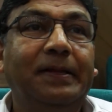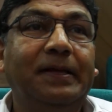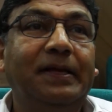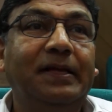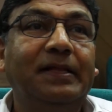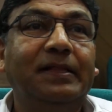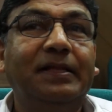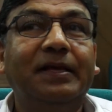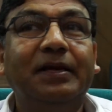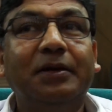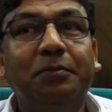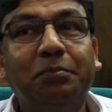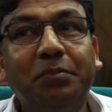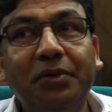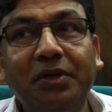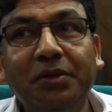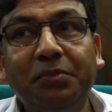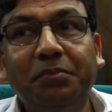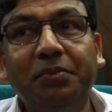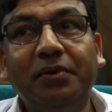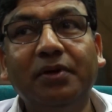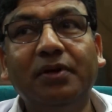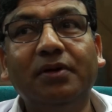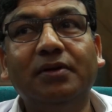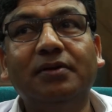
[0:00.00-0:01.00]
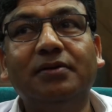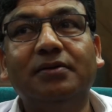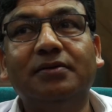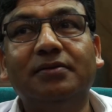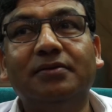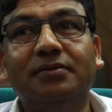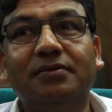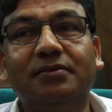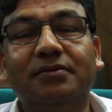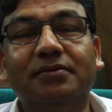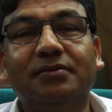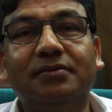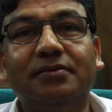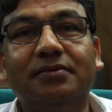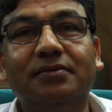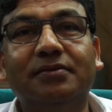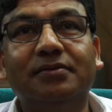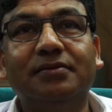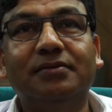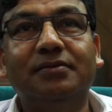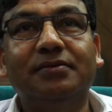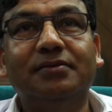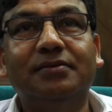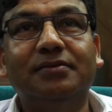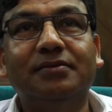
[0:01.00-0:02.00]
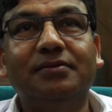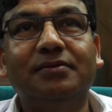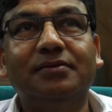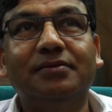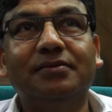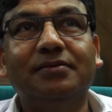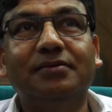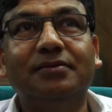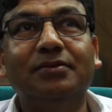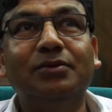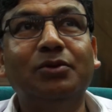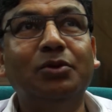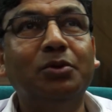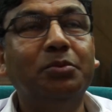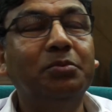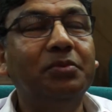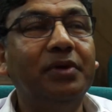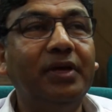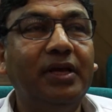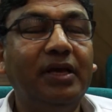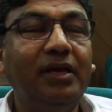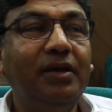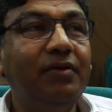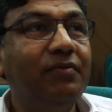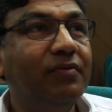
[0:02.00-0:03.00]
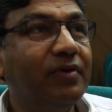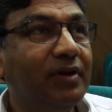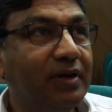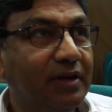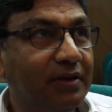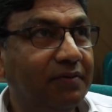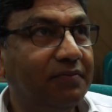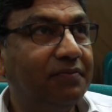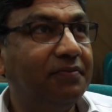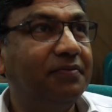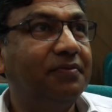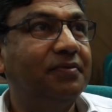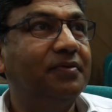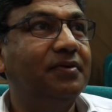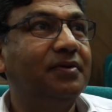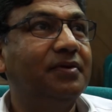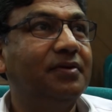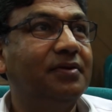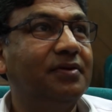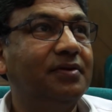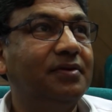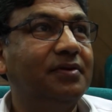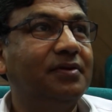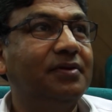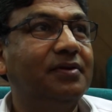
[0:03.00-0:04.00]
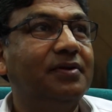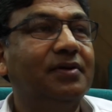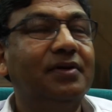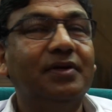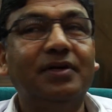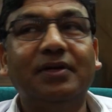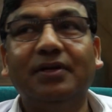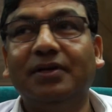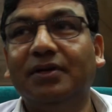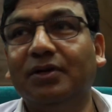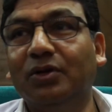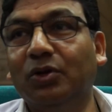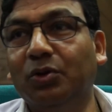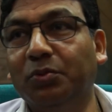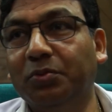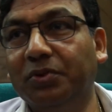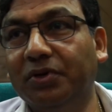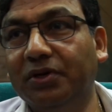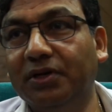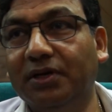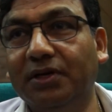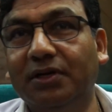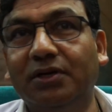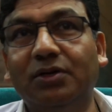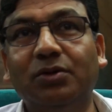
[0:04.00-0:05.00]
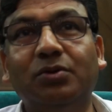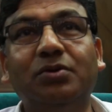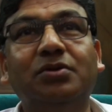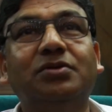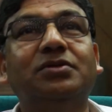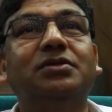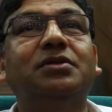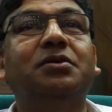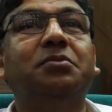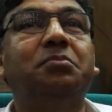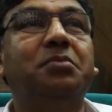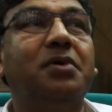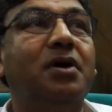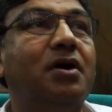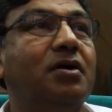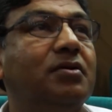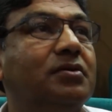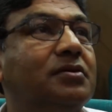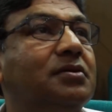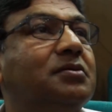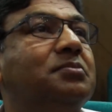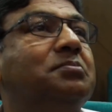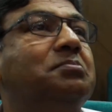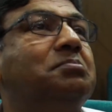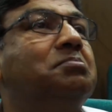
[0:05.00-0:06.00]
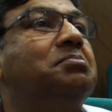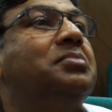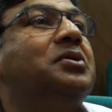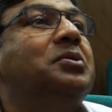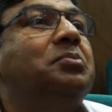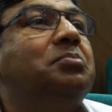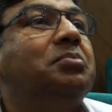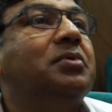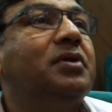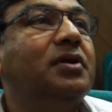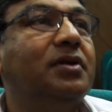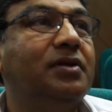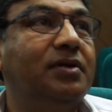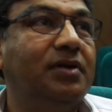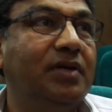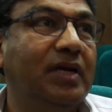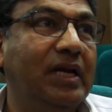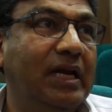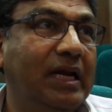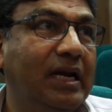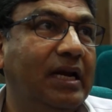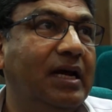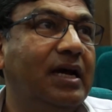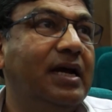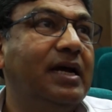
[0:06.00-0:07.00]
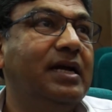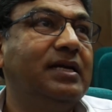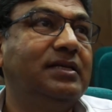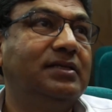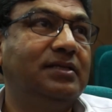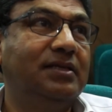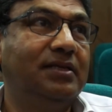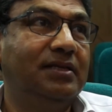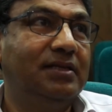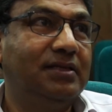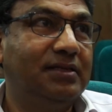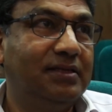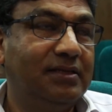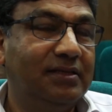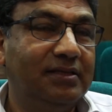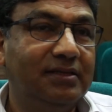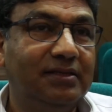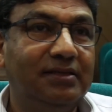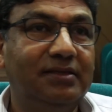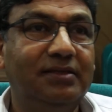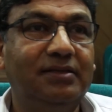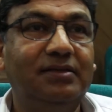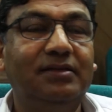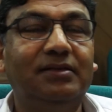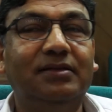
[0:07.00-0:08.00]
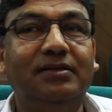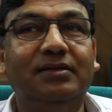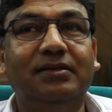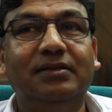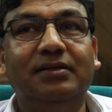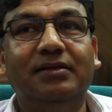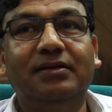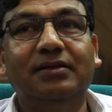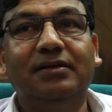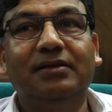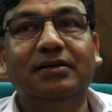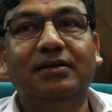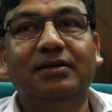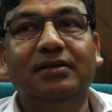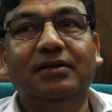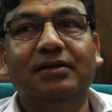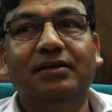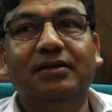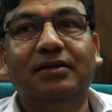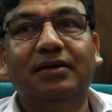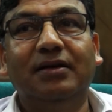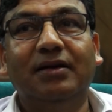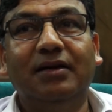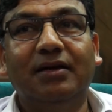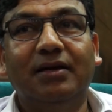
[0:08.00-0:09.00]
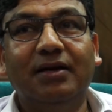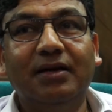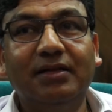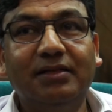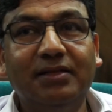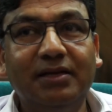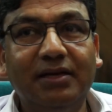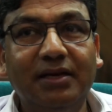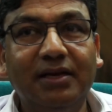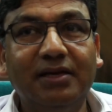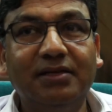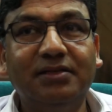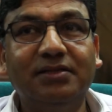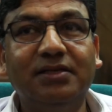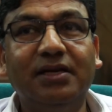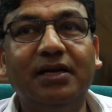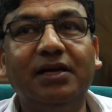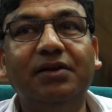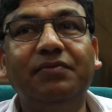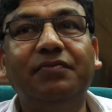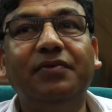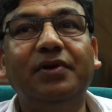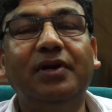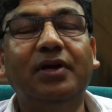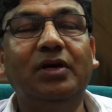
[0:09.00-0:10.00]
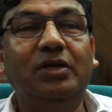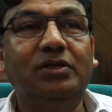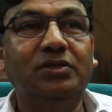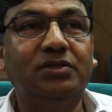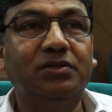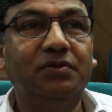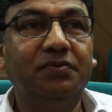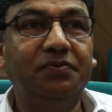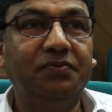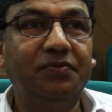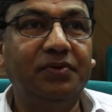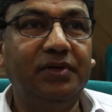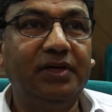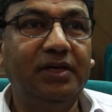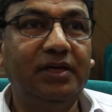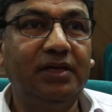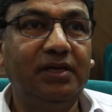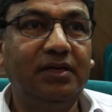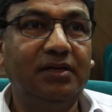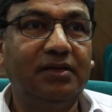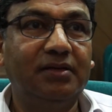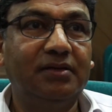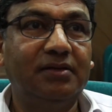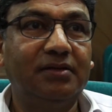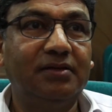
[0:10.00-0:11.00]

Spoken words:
And there are people whom even if nobody talks about, people realize it. And I think in Jain philosophy,